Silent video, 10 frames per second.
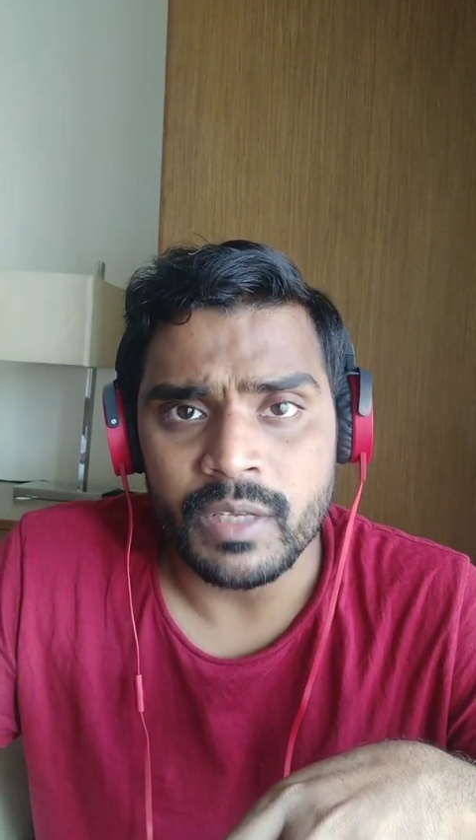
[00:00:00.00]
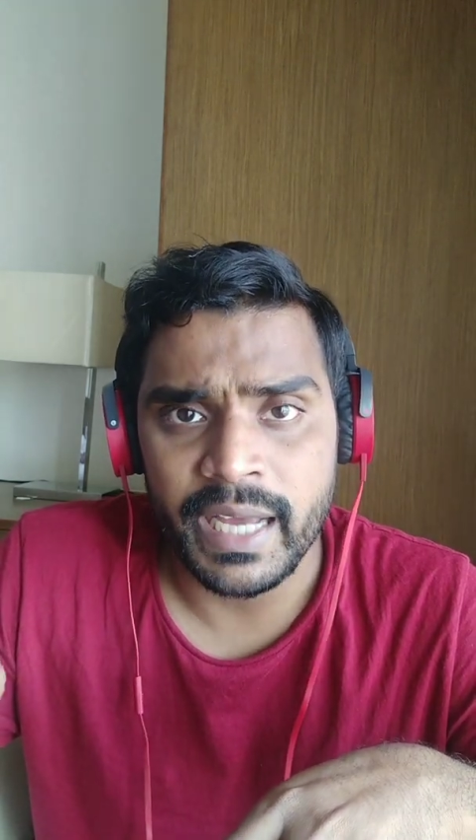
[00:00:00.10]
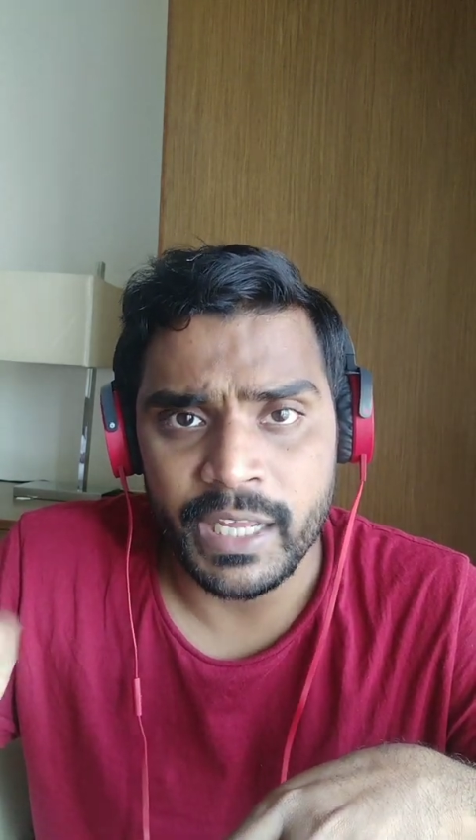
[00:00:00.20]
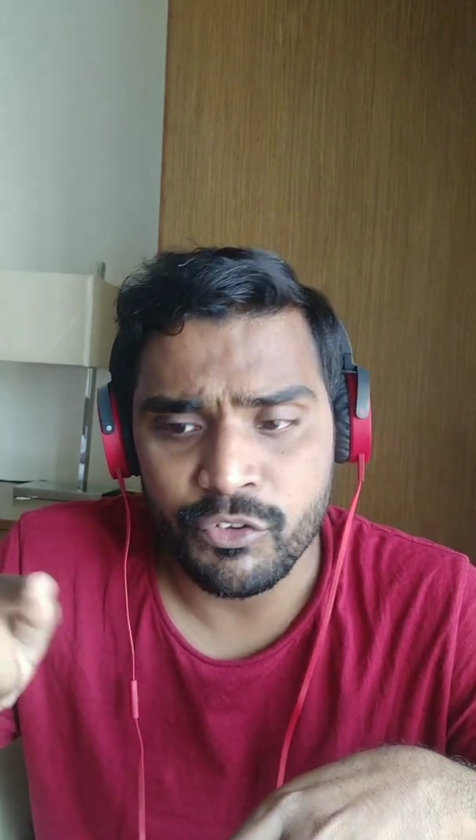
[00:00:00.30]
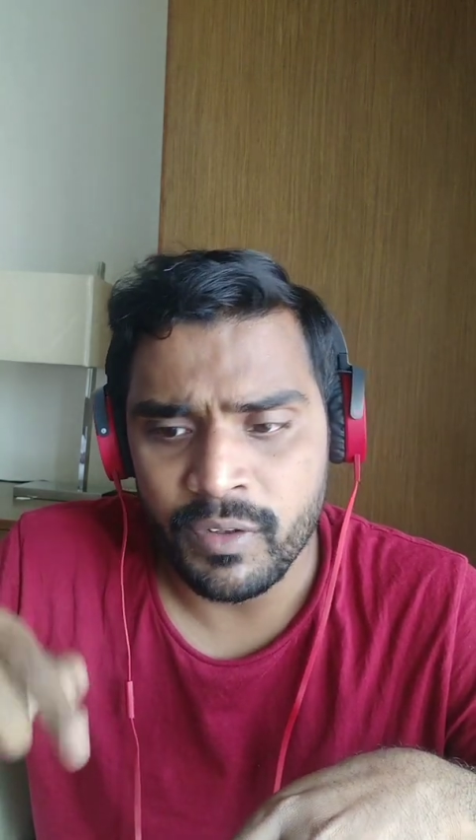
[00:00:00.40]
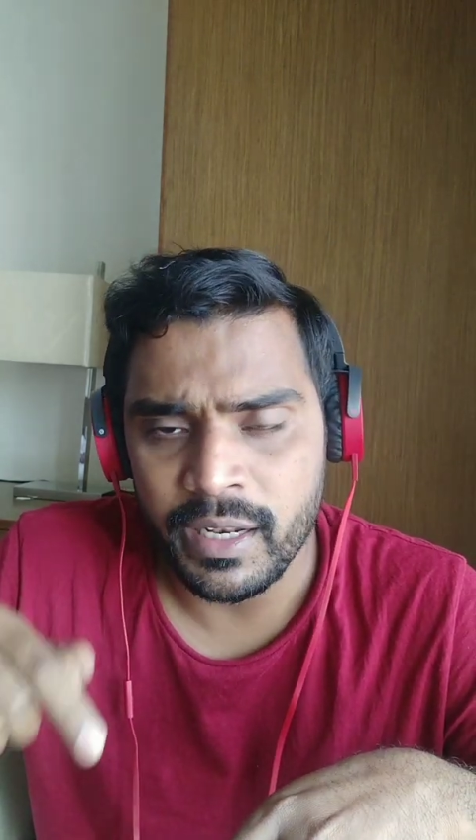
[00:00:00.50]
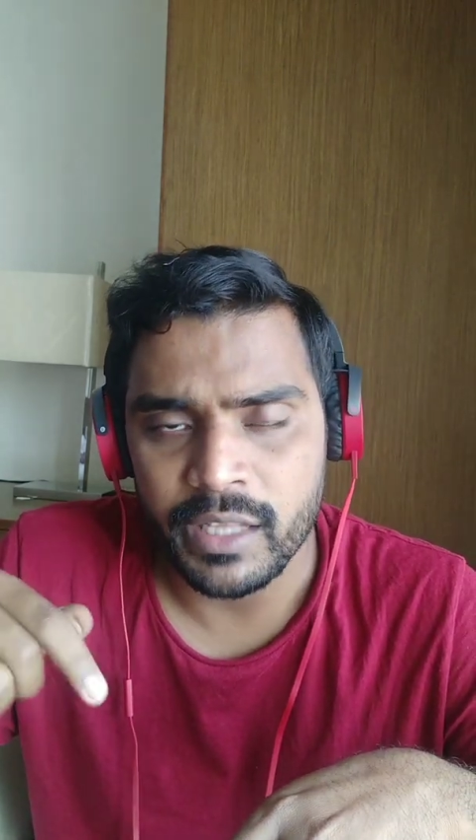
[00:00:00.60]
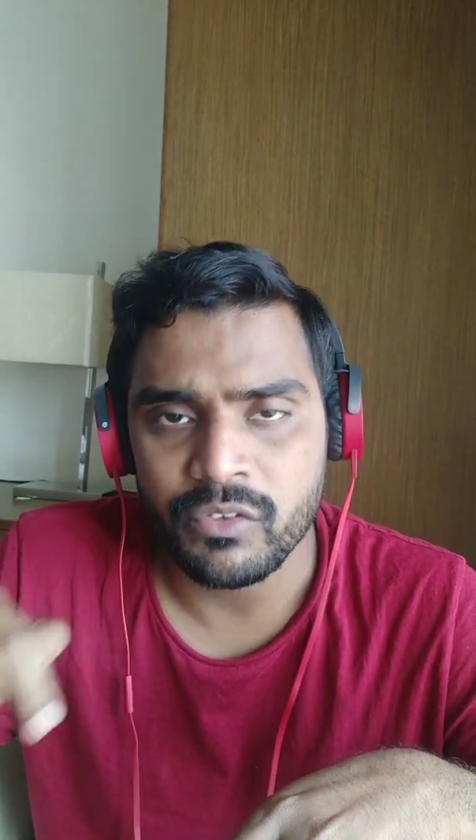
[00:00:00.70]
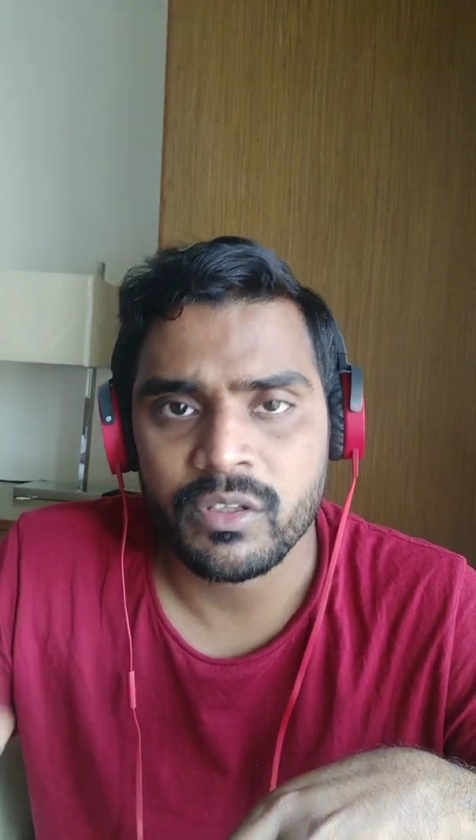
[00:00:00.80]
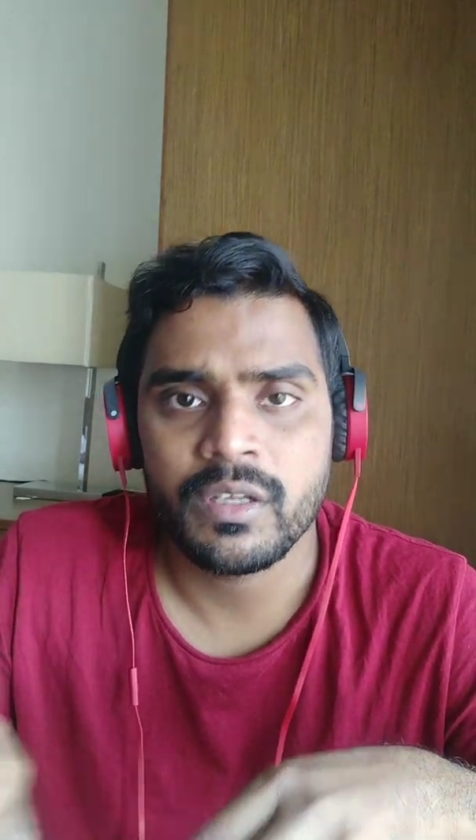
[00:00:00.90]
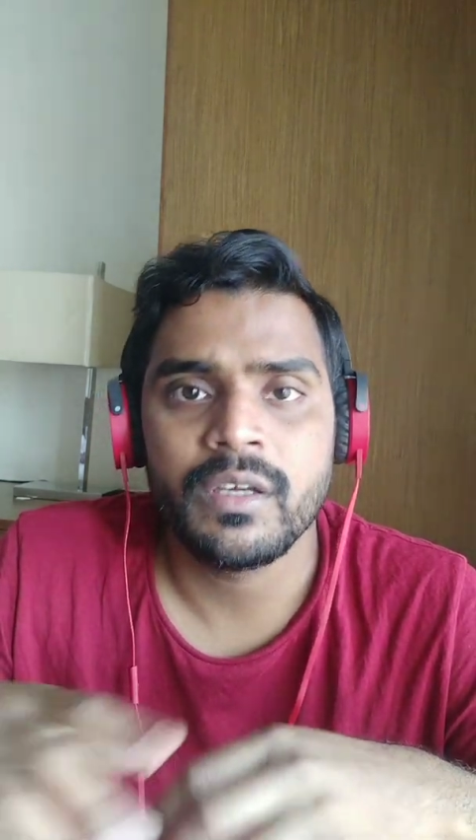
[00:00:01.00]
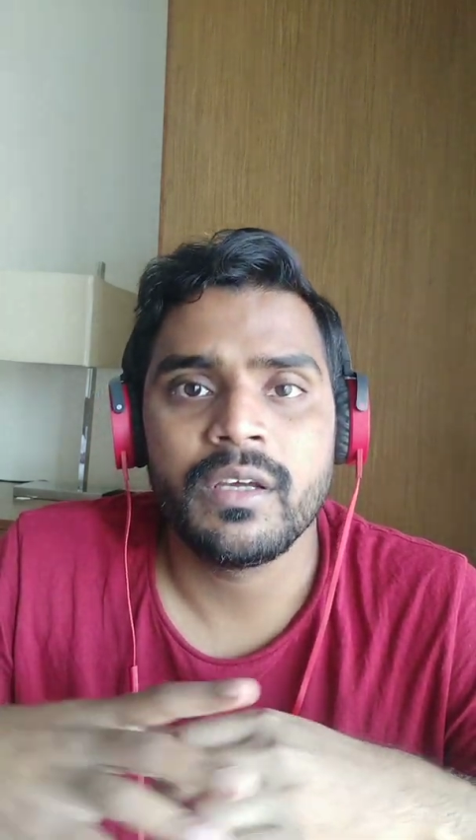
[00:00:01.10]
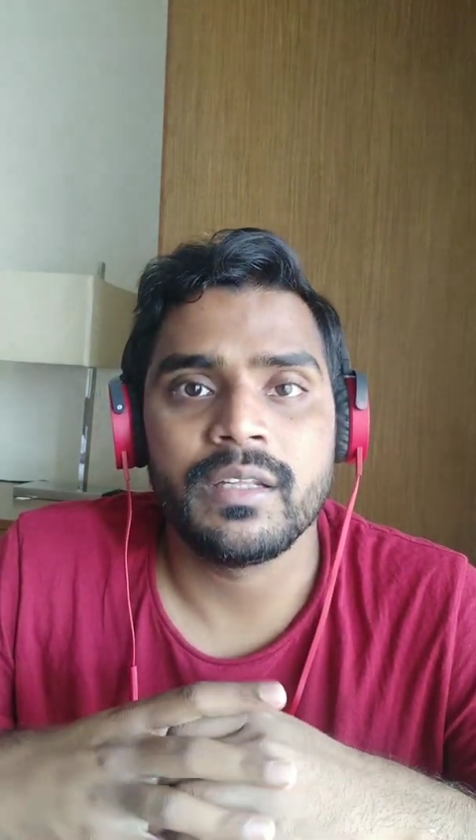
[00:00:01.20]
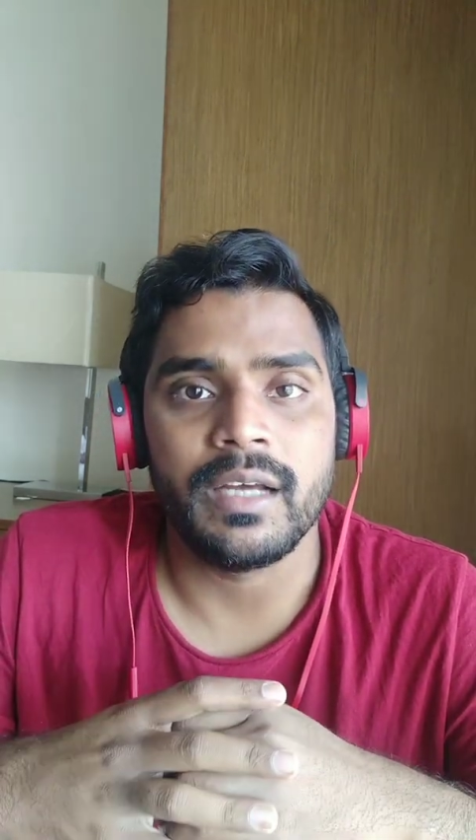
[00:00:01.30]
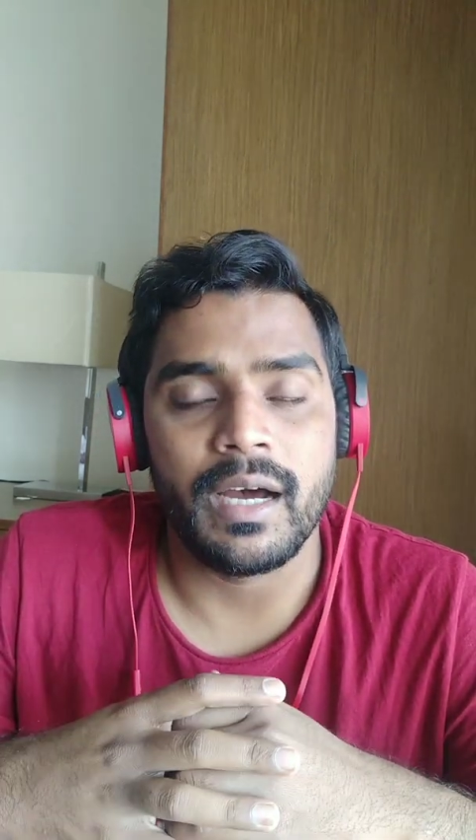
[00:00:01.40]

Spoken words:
as well as the